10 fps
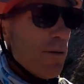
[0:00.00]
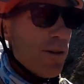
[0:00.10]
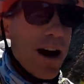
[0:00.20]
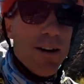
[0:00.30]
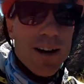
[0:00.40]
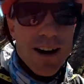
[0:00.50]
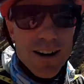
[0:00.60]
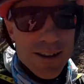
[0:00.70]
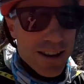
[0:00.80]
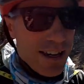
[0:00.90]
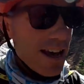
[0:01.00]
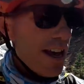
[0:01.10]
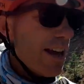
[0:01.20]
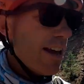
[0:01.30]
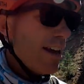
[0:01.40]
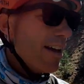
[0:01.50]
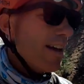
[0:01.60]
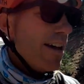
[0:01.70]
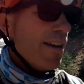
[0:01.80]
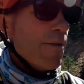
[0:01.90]
Without cars, the
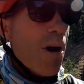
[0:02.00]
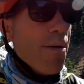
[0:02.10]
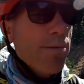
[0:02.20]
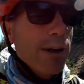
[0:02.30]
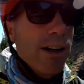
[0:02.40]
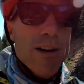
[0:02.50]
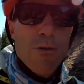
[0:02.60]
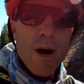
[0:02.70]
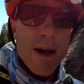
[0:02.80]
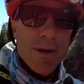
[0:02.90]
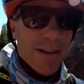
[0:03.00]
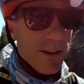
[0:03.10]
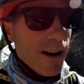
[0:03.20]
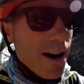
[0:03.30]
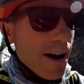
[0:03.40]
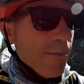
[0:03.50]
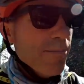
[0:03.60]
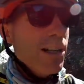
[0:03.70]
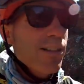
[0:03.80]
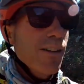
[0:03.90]
probability of whammies are
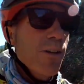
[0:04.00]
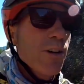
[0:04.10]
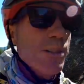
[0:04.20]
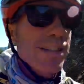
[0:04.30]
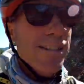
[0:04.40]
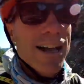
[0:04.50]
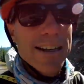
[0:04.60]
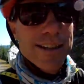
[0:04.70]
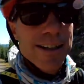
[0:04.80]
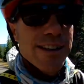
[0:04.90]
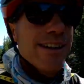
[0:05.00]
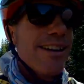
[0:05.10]
much lower, which is nice.